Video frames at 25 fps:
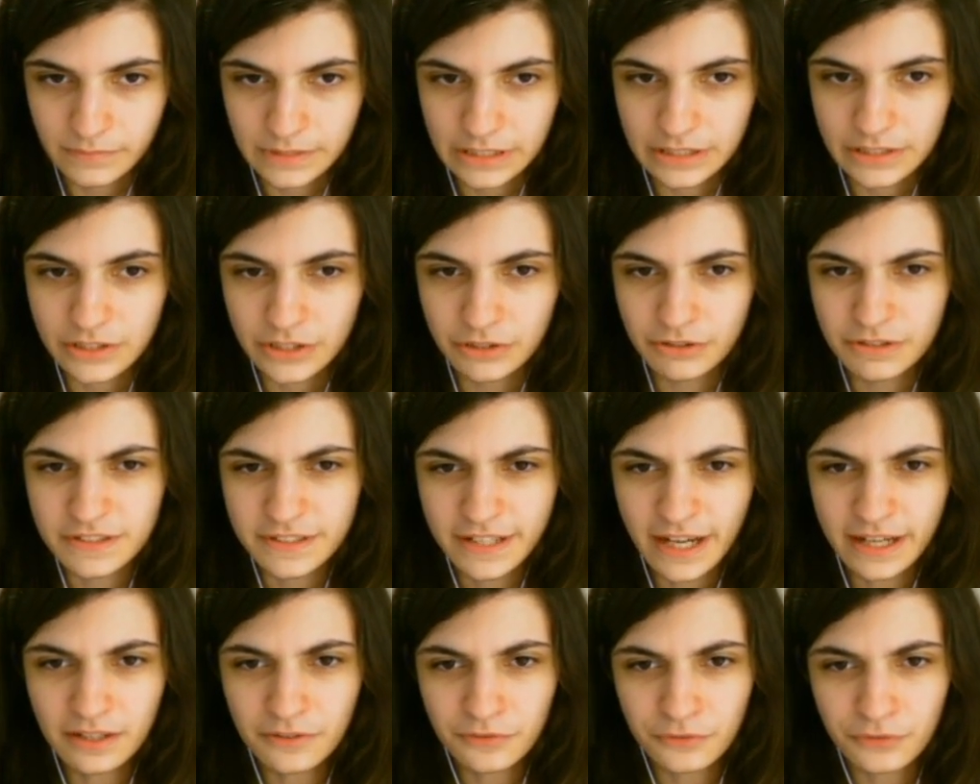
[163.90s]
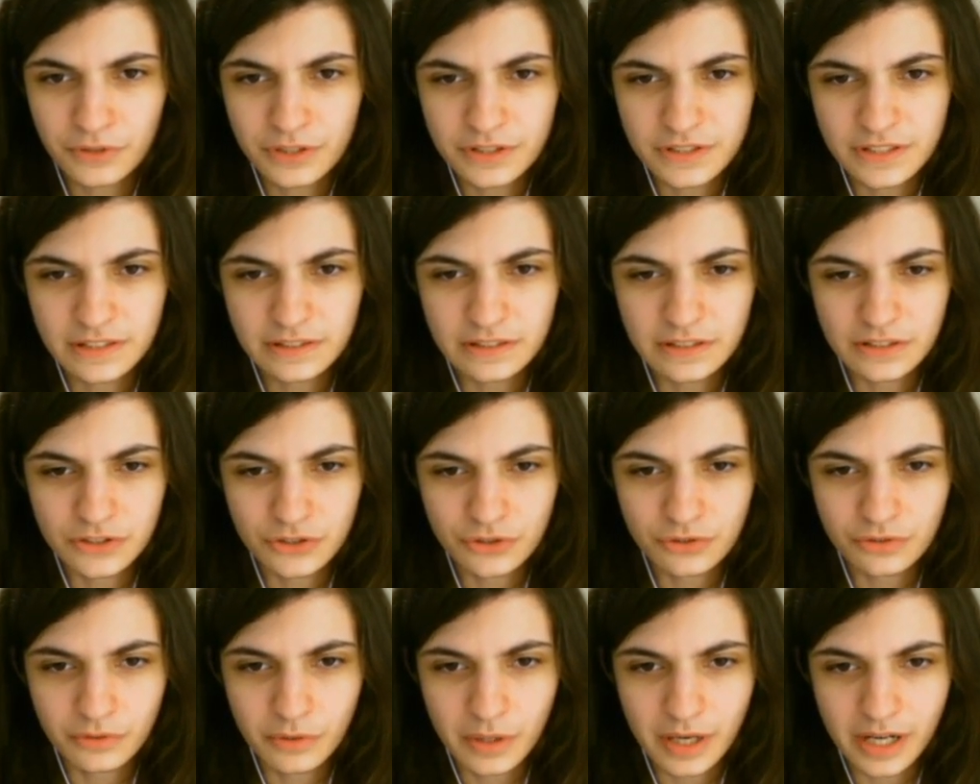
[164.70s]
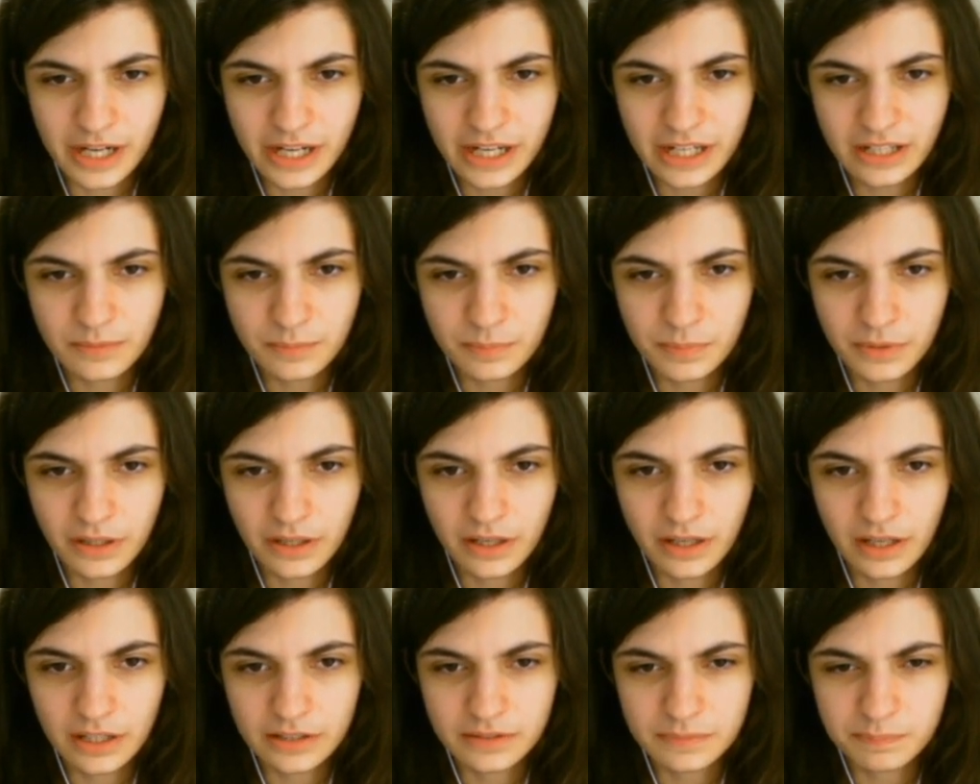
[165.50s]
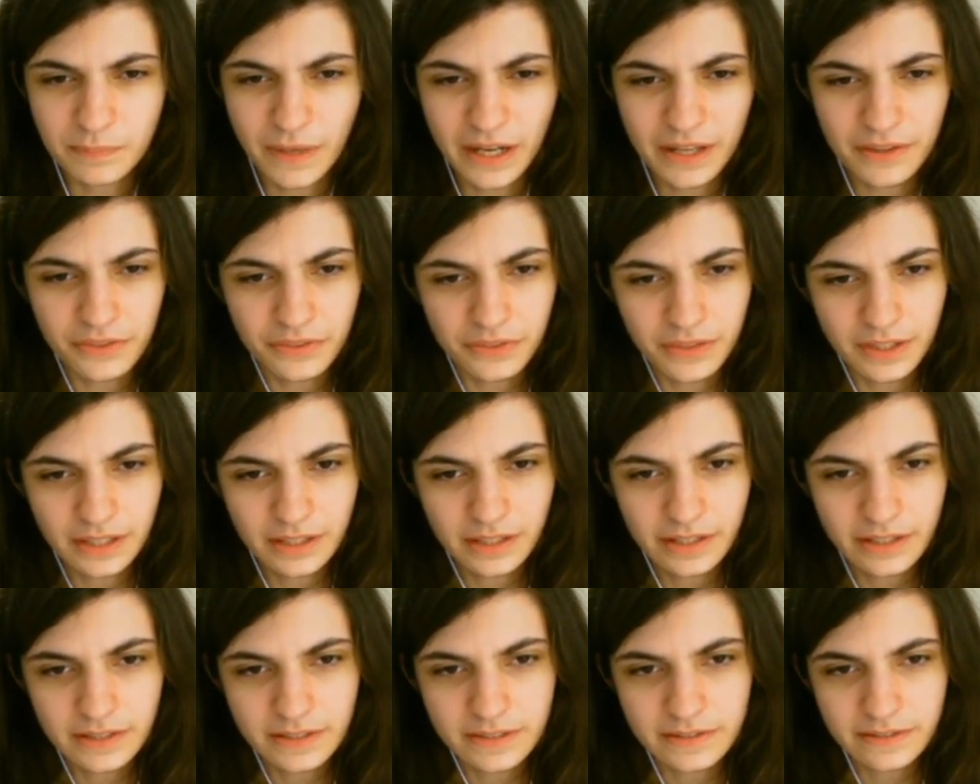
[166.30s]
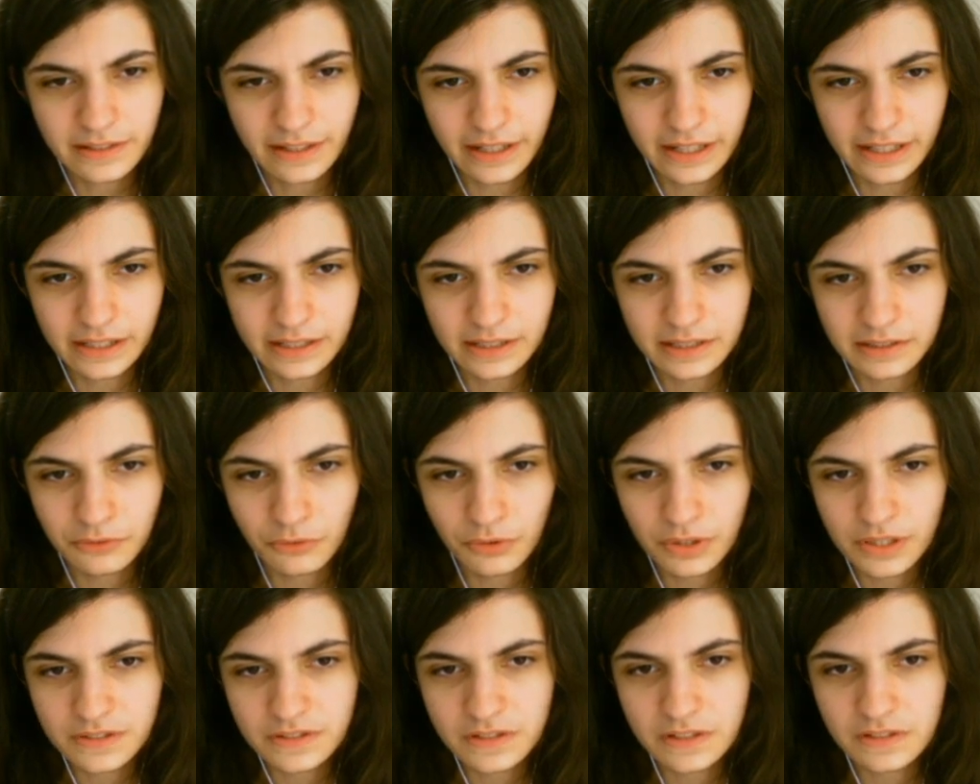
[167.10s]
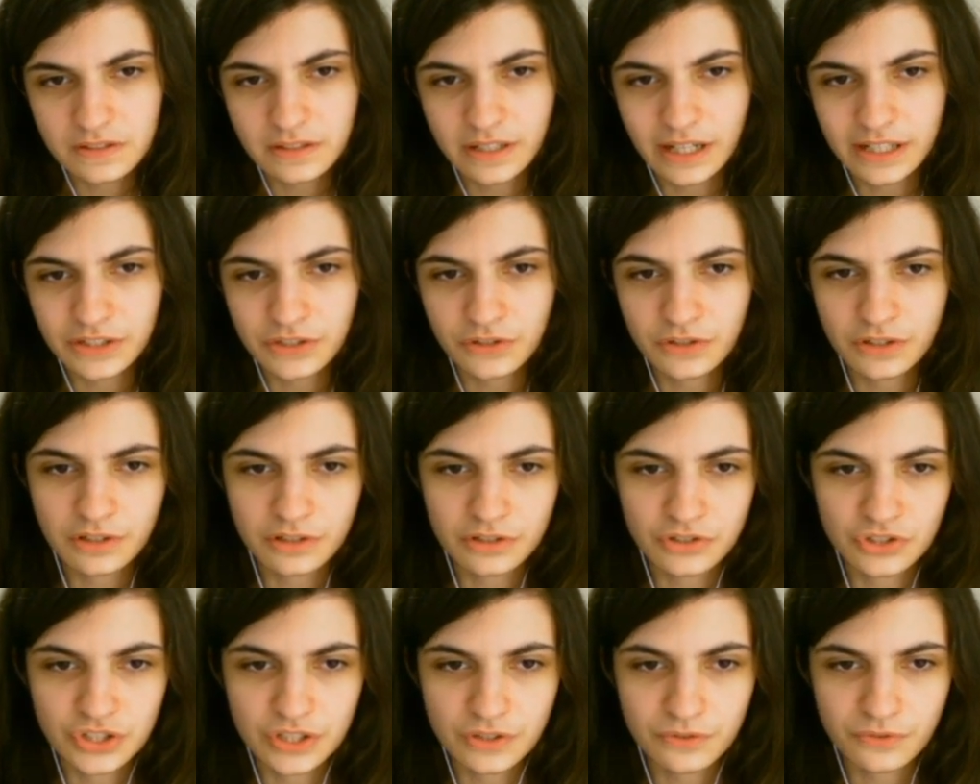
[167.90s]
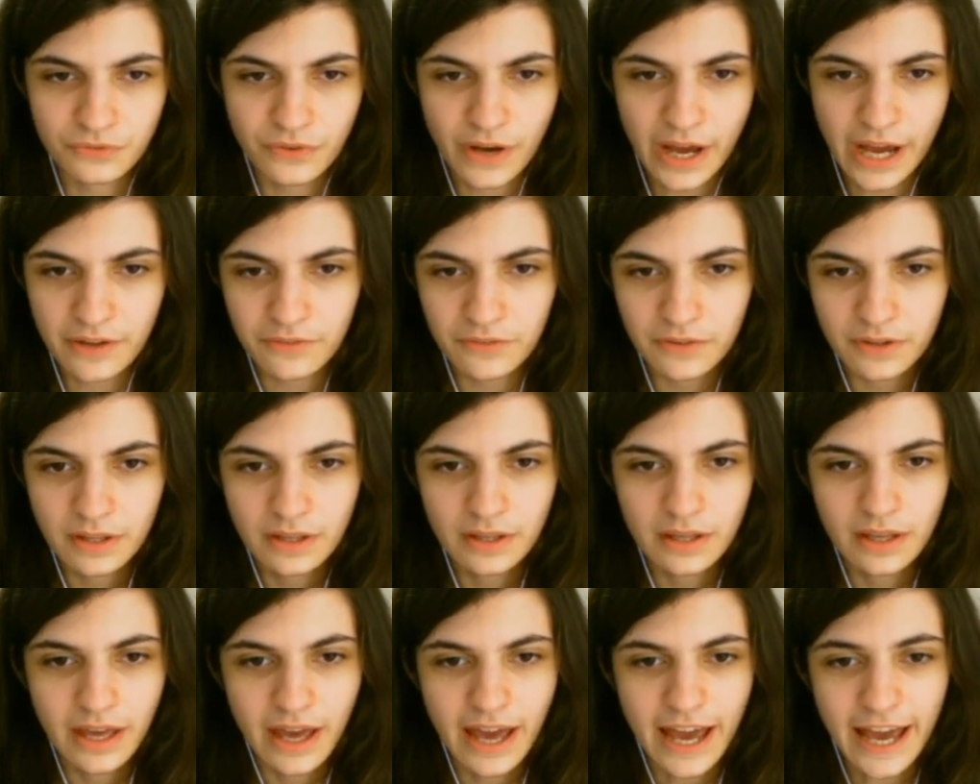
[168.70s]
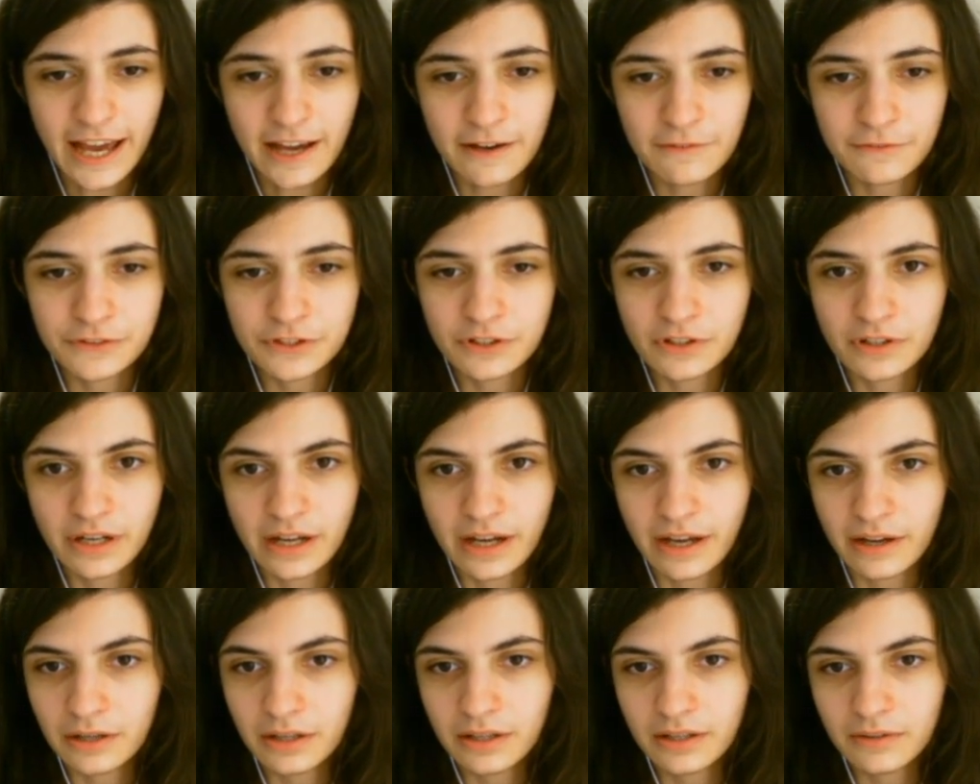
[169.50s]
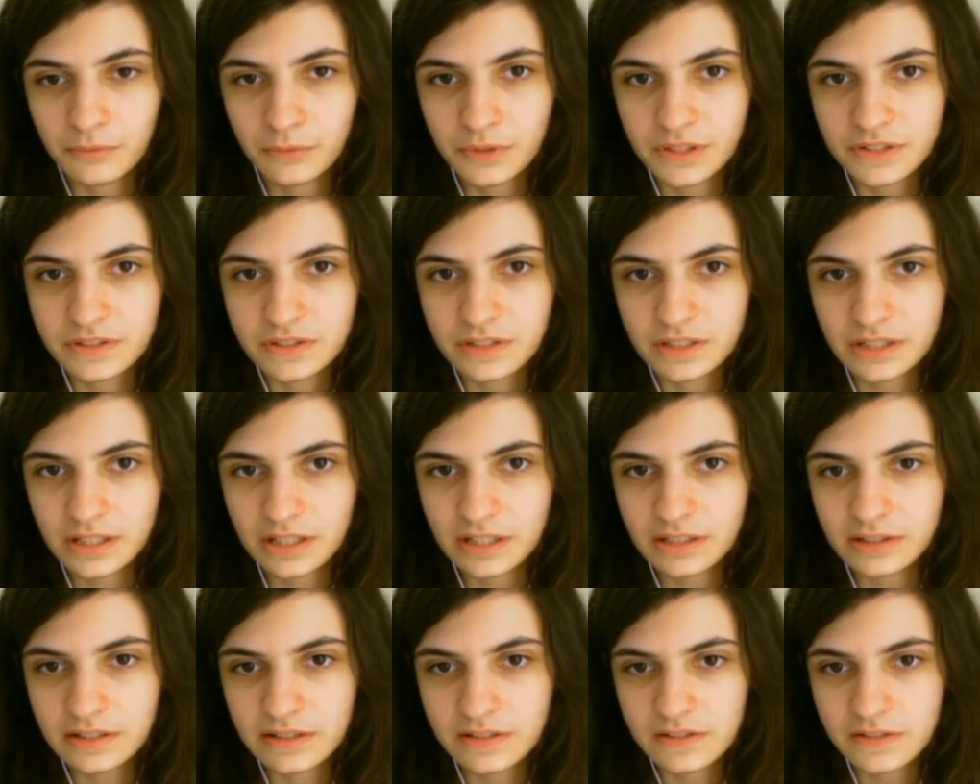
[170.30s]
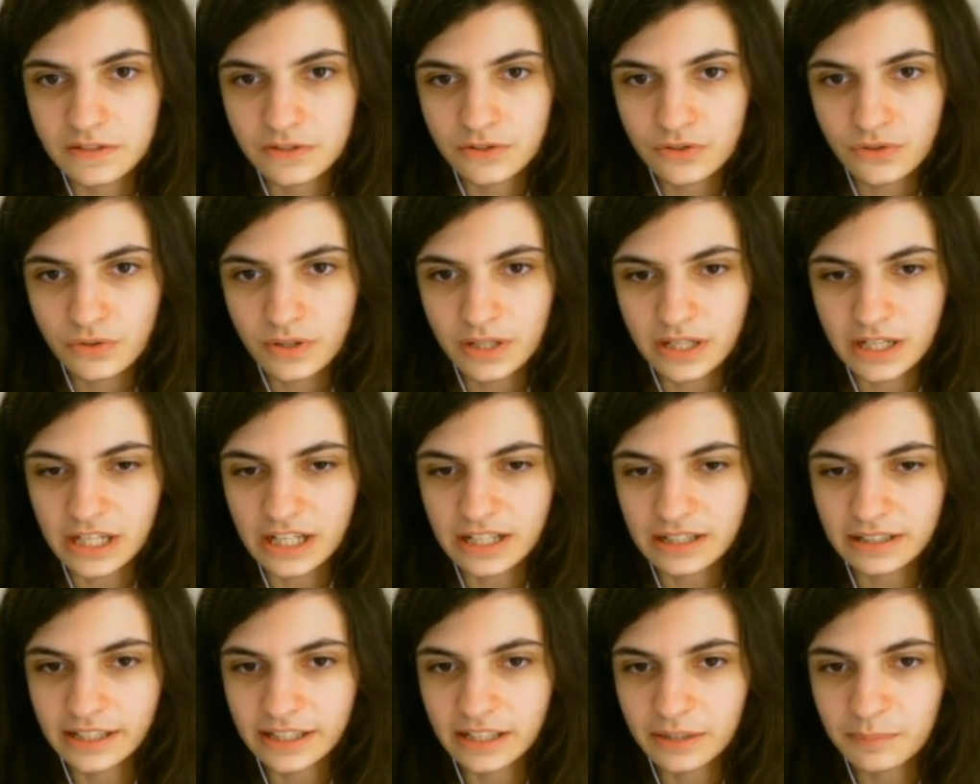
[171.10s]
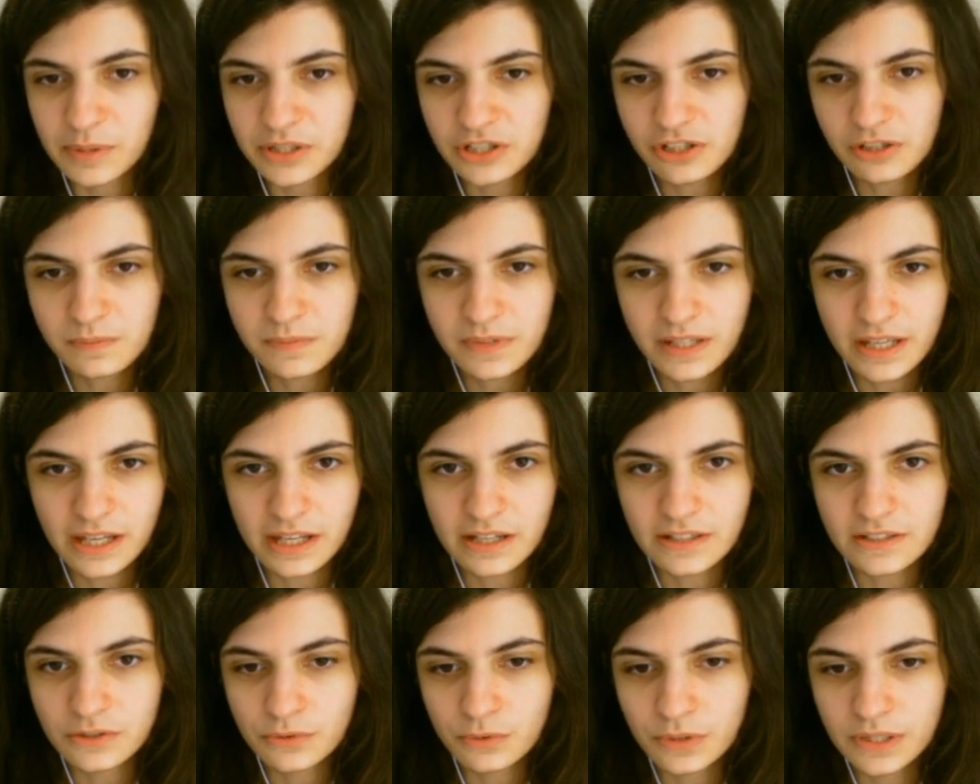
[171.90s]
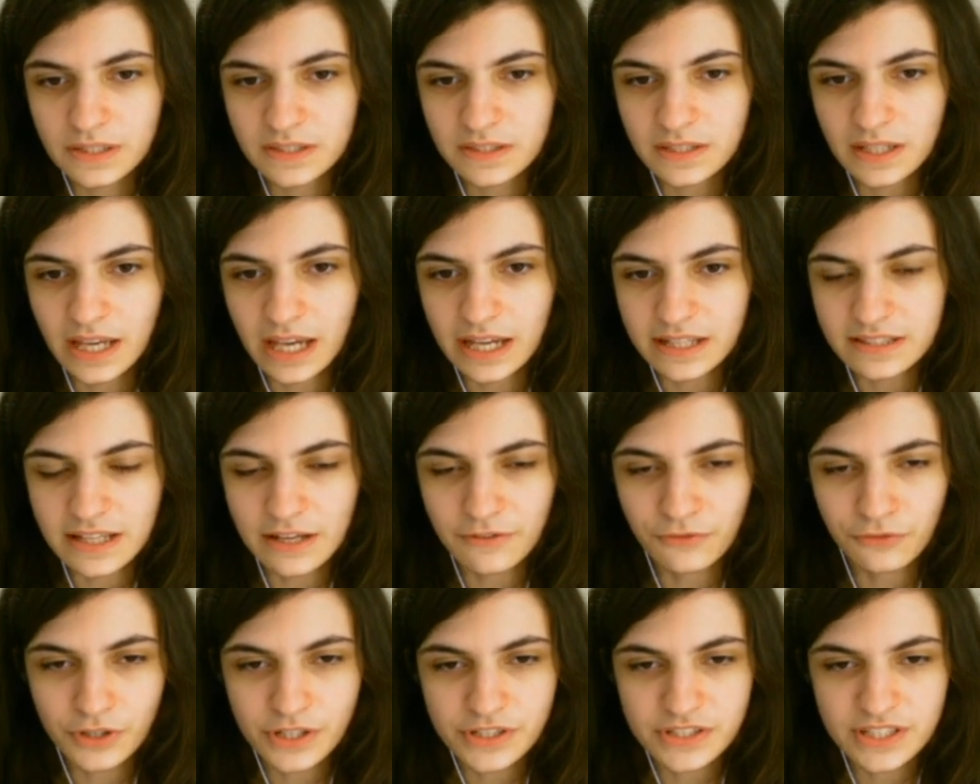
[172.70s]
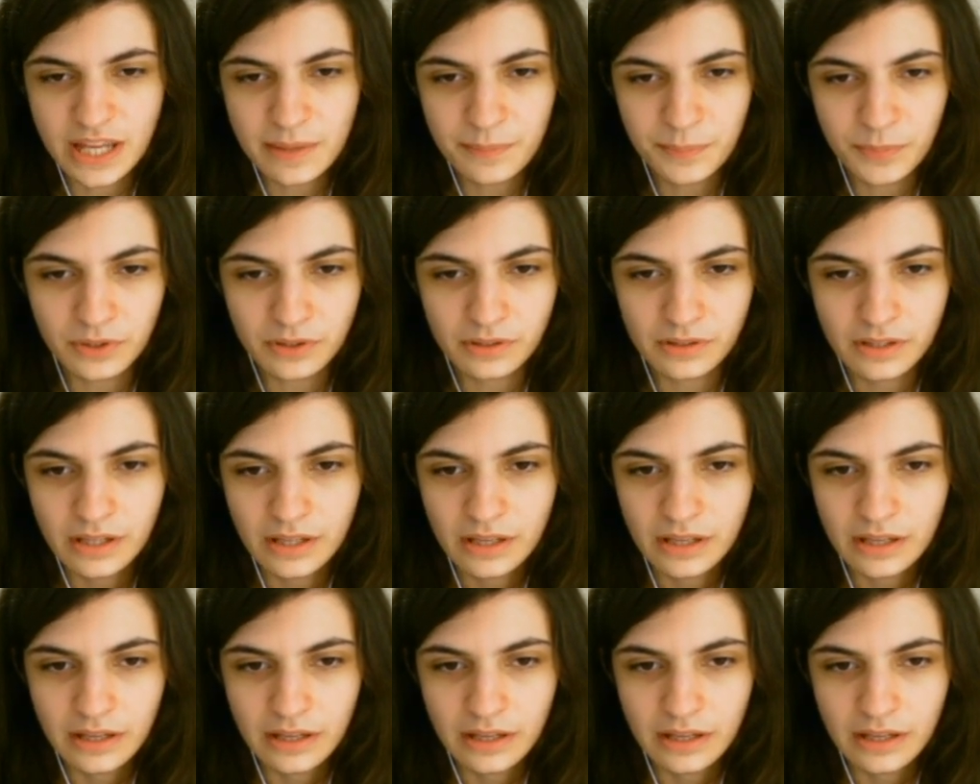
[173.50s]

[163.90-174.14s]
So he's kind of forcing the trade, but my thing is, like, what is this knight doing on g5 after we see this trade? Like bishop takes, and for example,